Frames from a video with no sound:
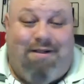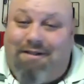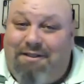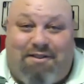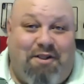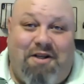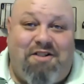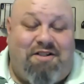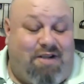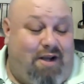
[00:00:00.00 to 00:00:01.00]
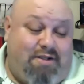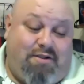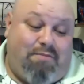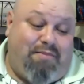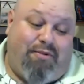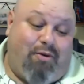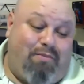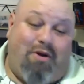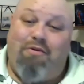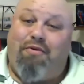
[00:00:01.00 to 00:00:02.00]
It's delicious, guys. They're
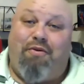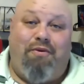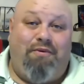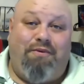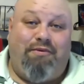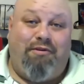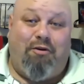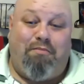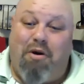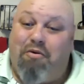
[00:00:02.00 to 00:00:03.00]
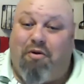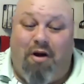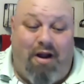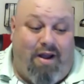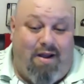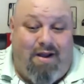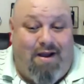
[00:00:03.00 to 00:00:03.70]
both great.